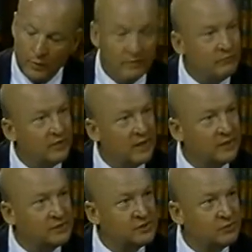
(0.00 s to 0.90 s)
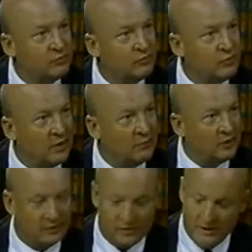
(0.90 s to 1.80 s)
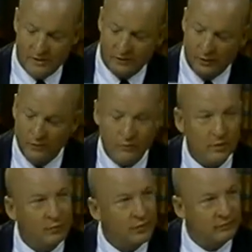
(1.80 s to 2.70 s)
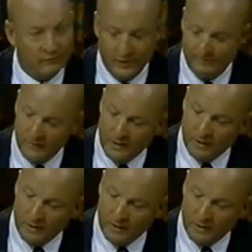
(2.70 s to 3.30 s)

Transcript: Winfrey, I guess is the correct pronunciation, Oprah Winfrey.